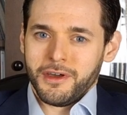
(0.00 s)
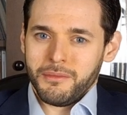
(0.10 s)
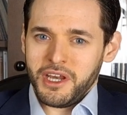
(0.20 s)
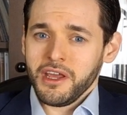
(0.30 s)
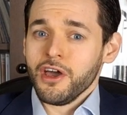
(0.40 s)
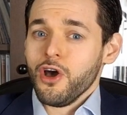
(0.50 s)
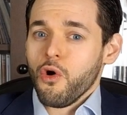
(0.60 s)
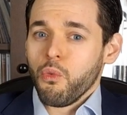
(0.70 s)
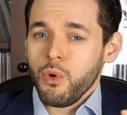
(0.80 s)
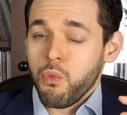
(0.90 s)
meaning
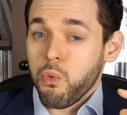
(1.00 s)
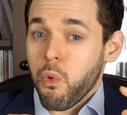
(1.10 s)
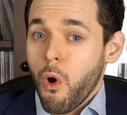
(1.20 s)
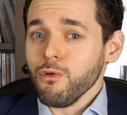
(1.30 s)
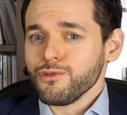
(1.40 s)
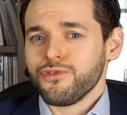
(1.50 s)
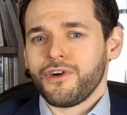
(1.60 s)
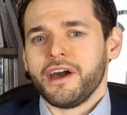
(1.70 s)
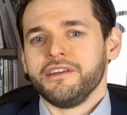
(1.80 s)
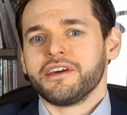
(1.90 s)
we won't
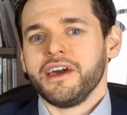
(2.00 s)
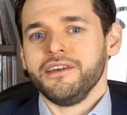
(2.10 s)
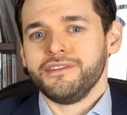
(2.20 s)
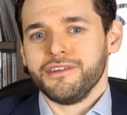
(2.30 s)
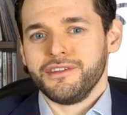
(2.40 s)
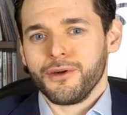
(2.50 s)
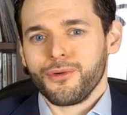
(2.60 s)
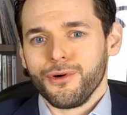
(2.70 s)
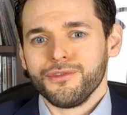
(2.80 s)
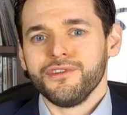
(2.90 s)
find caseous
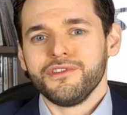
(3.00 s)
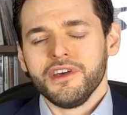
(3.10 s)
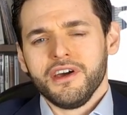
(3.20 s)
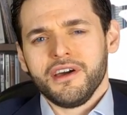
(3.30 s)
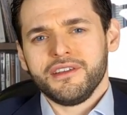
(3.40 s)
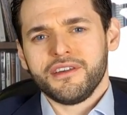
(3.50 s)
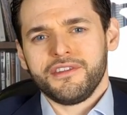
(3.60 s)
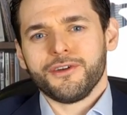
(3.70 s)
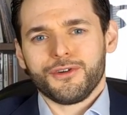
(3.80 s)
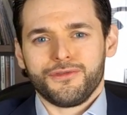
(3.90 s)
necrosis in the
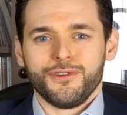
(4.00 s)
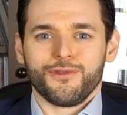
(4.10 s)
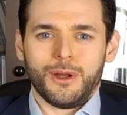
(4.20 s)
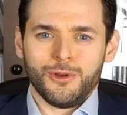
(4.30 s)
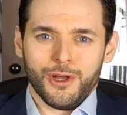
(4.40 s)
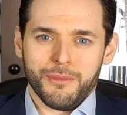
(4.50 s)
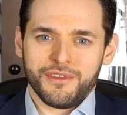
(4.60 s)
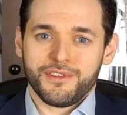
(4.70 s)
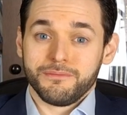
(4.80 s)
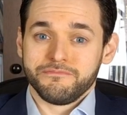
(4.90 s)
center of these granulomas.